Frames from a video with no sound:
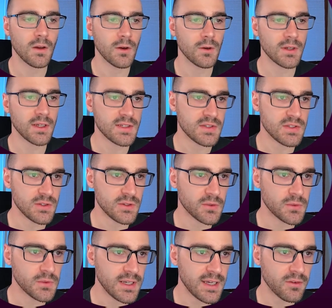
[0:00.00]
Okay,
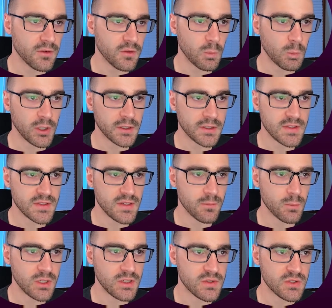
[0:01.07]
so now that the plugins have
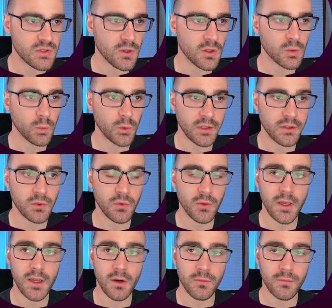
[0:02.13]
been installed, we can
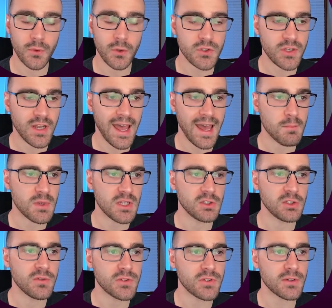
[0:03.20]
create our first admin
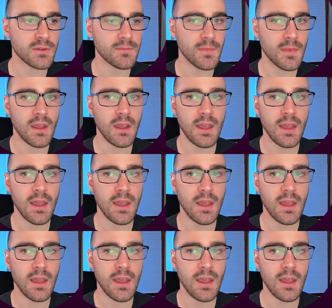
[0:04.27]
user.